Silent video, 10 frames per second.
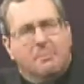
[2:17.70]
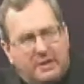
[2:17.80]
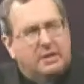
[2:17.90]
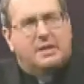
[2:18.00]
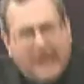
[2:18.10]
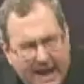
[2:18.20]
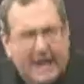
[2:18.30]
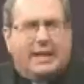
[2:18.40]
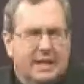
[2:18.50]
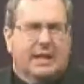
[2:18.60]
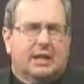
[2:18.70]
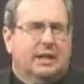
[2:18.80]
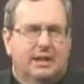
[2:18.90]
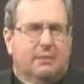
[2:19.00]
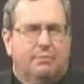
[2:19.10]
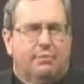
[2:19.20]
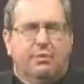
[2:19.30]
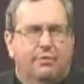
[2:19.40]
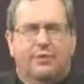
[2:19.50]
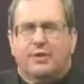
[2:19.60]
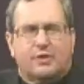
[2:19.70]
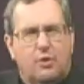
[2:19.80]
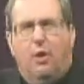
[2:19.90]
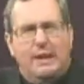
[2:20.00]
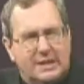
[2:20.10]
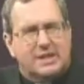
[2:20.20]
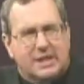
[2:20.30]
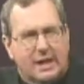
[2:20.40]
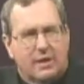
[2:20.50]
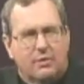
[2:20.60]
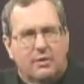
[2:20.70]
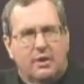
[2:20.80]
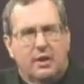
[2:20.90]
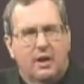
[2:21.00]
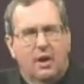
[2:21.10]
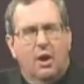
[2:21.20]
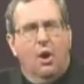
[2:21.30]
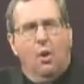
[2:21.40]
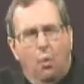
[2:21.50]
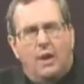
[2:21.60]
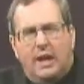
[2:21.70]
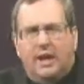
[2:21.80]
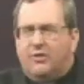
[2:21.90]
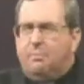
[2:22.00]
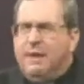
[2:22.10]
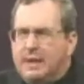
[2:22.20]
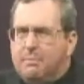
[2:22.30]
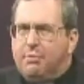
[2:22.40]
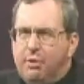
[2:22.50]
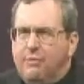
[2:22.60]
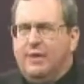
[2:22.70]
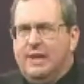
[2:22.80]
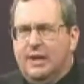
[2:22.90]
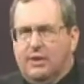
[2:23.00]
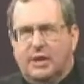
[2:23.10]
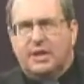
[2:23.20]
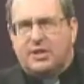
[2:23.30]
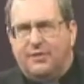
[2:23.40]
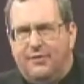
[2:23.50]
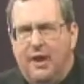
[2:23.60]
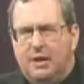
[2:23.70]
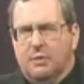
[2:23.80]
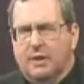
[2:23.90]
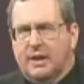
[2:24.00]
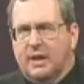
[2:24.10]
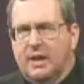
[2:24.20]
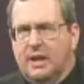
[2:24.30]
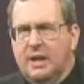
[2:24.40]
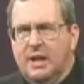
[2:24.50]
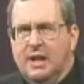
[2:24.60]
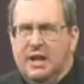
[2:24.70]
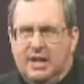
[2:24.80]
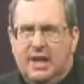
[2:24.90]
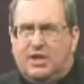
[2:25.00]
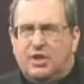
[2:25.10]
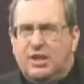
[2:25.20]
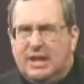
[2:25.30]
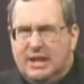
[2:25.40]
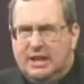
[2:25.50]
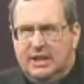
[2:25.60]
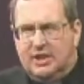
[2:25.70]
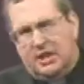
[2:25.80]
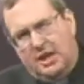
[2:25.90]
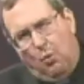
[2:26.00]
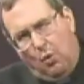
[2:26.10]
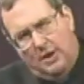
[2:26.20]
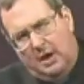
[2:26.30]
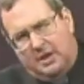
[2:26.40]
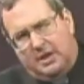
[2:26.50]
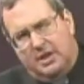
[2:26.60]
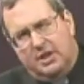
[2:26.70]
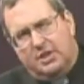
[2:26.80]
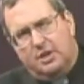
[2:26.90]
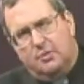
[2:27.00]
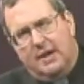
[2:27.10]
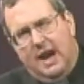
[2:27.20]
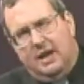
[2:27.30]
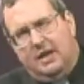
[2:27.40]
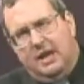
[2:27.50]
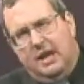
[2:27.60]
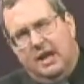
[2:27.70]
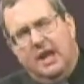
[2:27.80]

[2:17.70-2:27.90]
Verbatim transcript: but technically the proof is quite sound. What is being proven here is the following that you need at least an, one unconditioned reality,